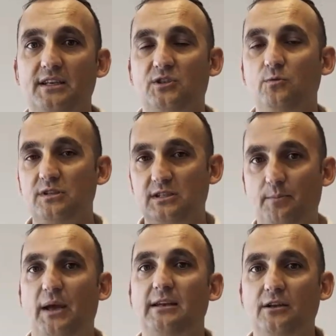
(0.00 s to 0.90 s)
as soon as the
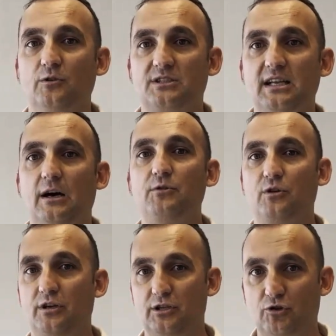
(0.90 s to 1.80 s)
pain goes down,
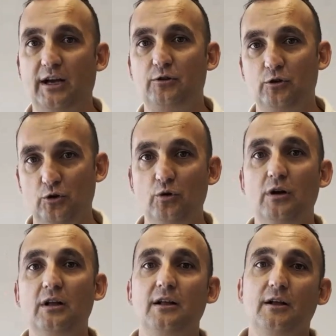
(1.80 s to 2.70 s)
you're going to try to
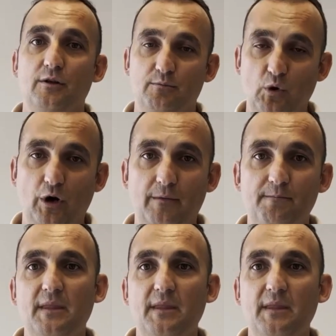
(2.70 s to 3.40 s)
do more.